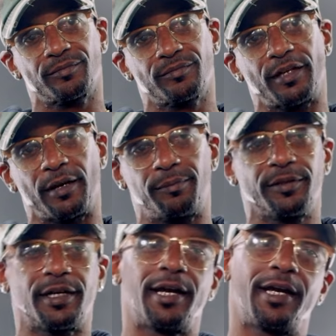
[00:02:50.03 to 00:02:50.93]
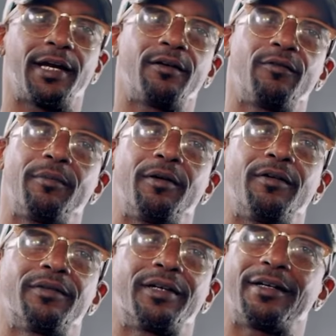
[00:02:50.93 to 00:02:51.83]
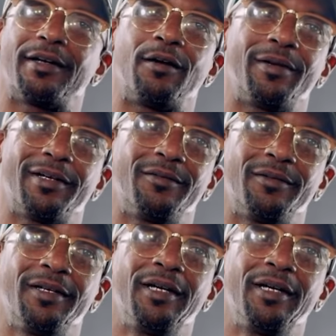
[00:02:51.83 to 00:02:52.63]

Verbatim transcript: They can put their hand over that motherfucker. They can, homie, they can do it.